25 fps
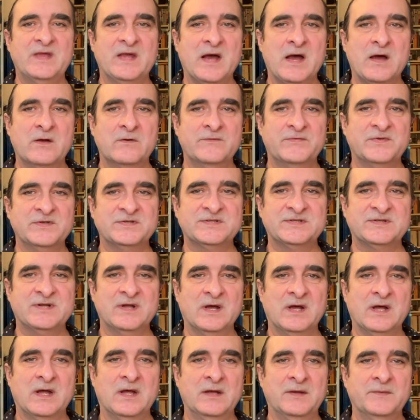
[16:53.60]
Hour of the
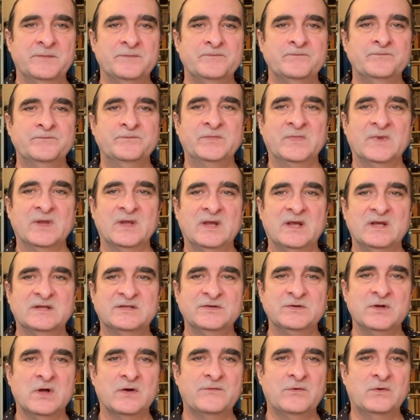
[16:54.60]
Star is
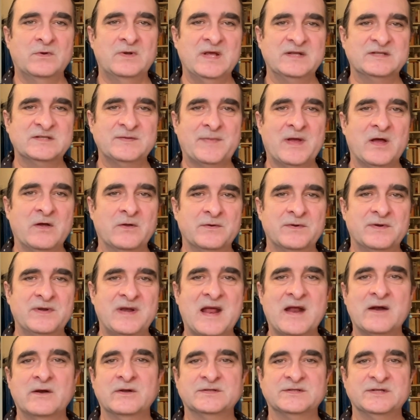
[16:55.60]
a novel less about
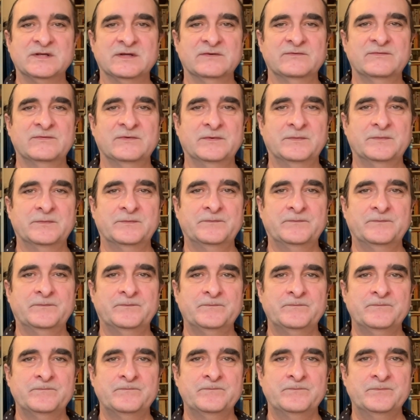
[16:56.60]
narrative,
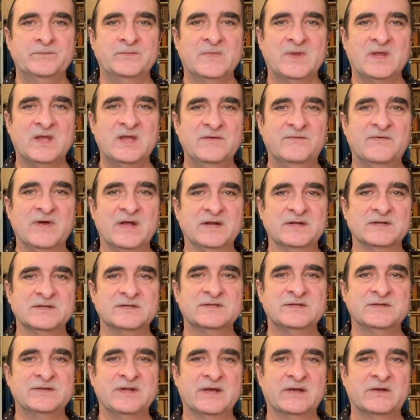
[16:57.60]

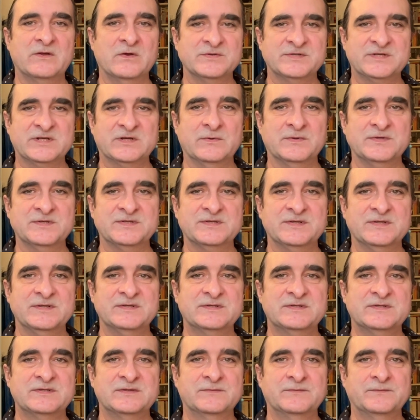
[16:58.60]
events and their
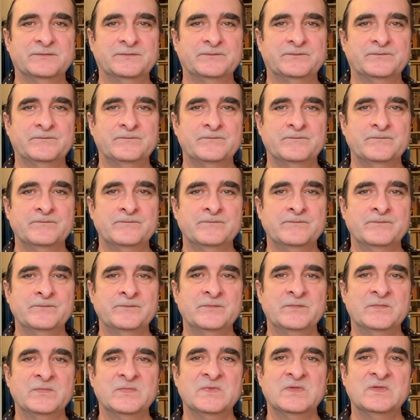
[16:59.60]
consequences,
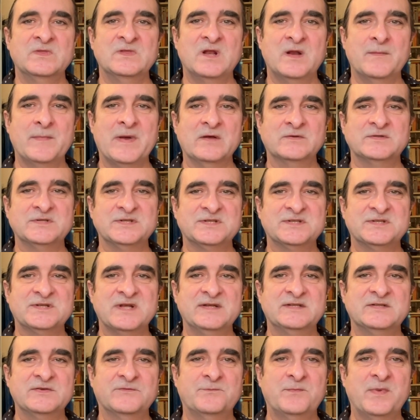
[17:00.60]
than about a
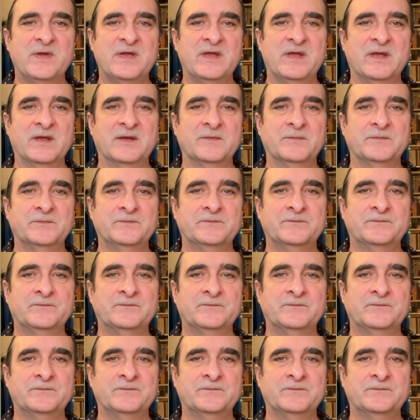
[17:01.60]
state of being.